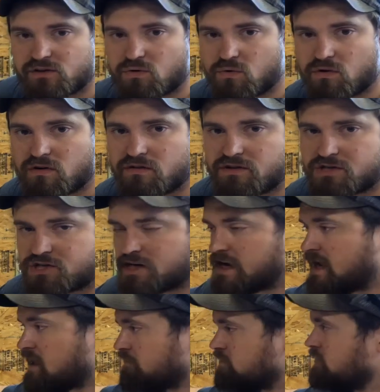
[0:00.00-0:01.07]
corner of the
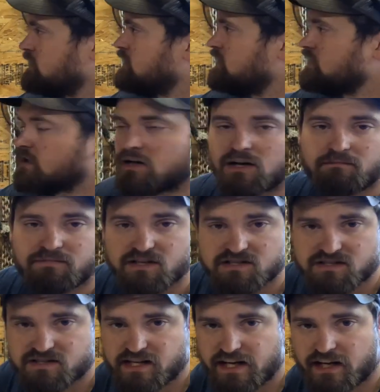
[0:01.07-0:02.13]
shop.
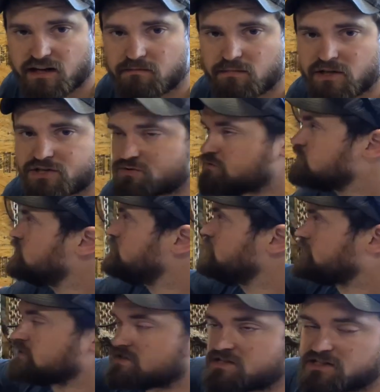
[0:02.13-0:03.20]
Doesn't take up much room.
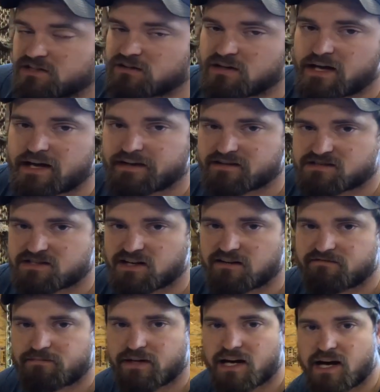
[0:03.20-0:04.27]
You can still hang
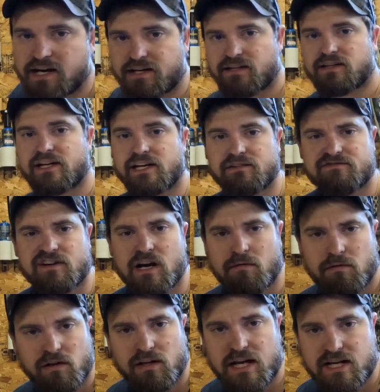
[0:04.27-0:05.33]
stuff behind it like a
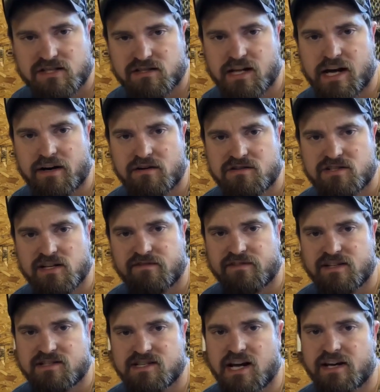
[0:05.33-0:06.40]
fiberglass ladder, stuff
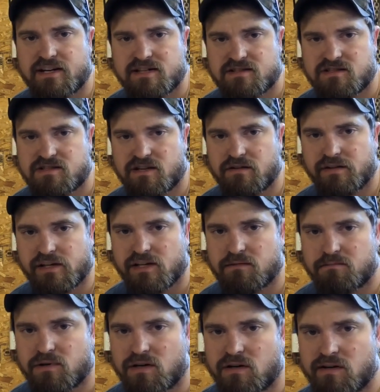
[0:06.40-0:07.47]
that's not necessarily going
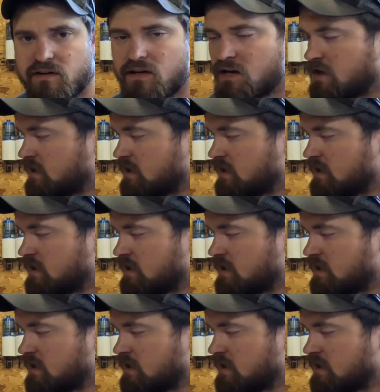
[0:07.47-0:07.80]
to burn.